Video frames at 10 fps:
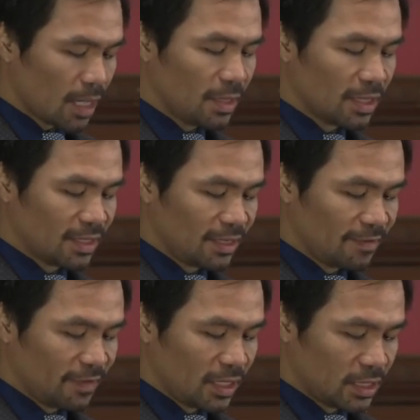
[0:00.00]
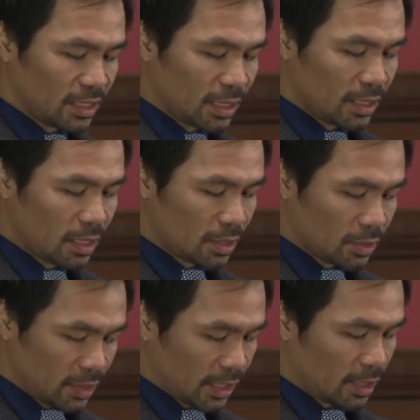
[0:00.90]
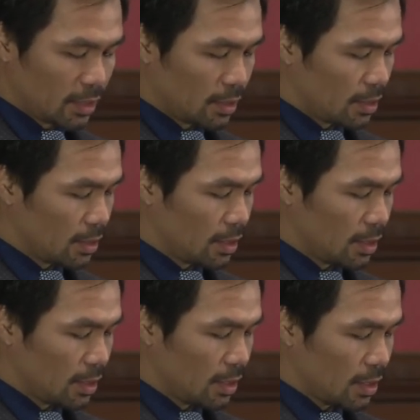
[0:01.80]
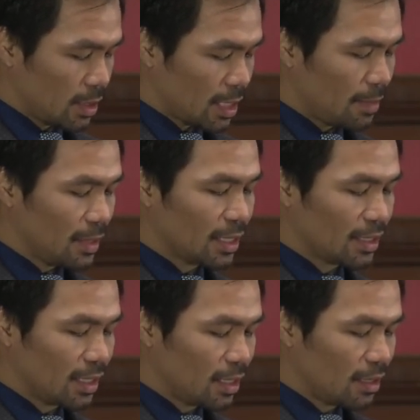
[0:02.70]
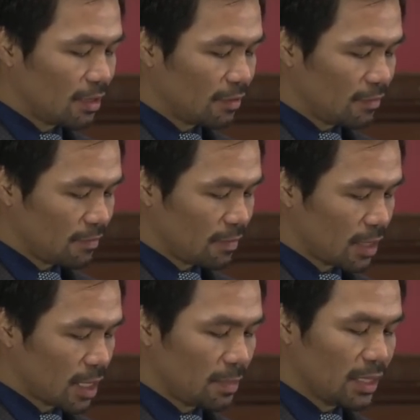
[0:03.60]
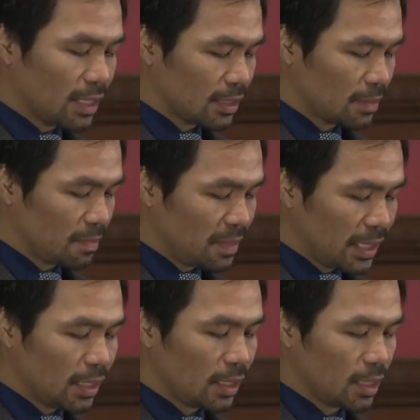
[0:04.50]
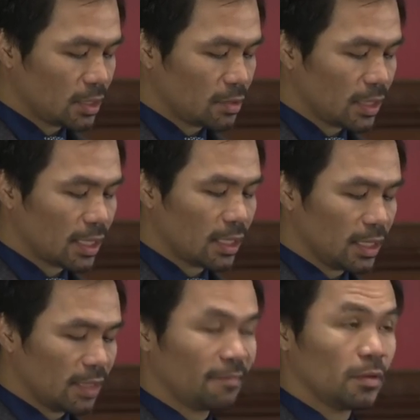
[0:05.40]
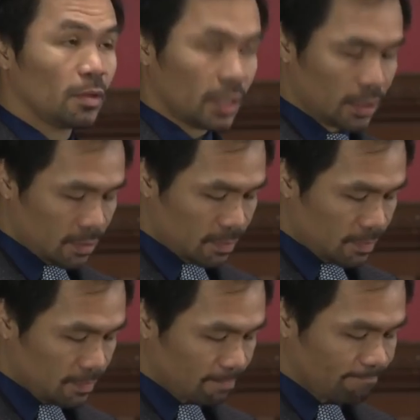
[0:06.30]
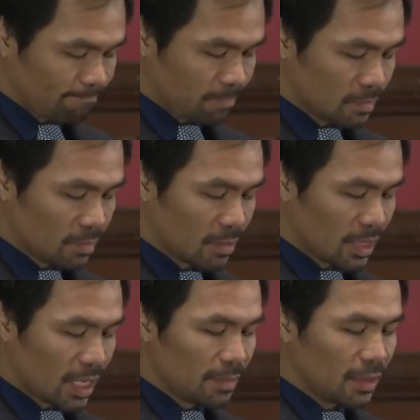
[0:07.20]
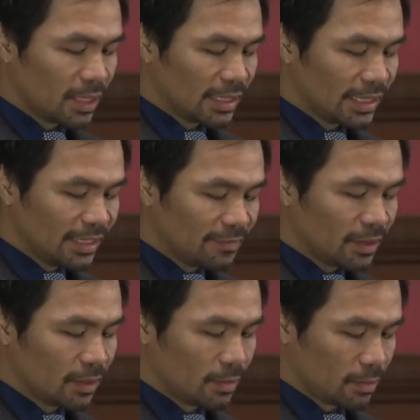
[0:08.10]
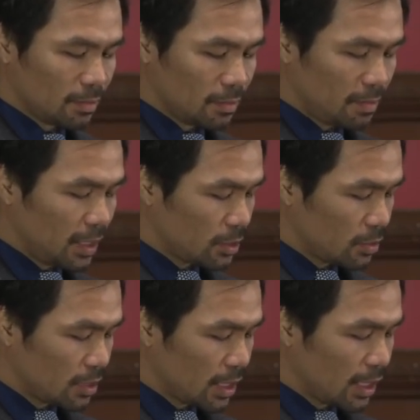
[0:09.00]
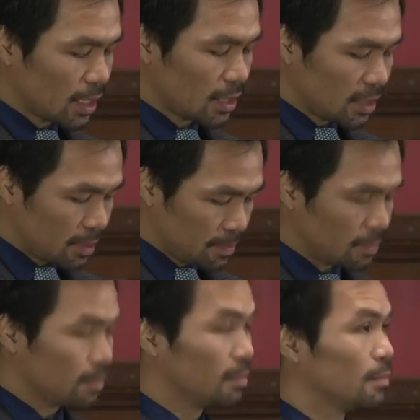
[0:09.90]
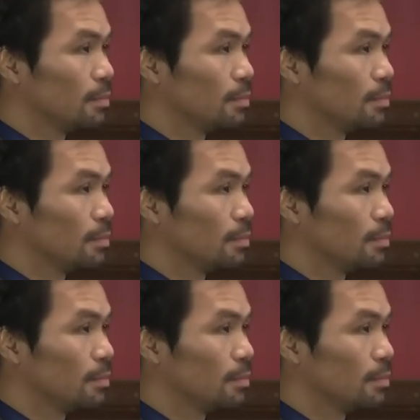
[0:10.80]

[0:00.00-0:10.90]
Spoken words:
I may not have financial acuity. I may not be historically fluent. I may not even be socially adept,